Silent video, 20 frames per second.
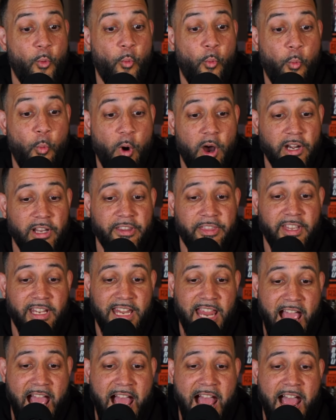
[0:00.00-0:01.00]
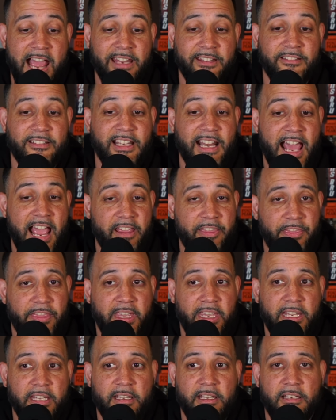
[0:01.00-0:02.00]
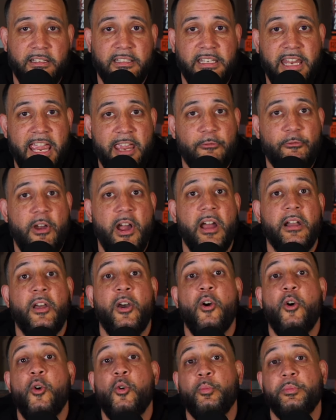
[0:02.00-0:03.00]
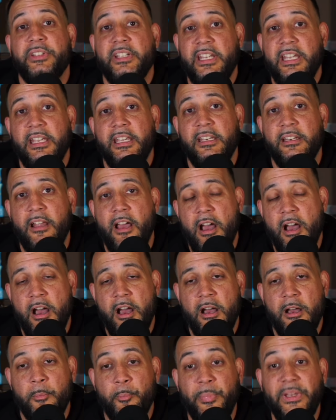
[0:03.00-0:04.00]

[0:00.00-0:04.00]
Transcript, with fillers: One of the guys that I think DaRon Holmes can uh,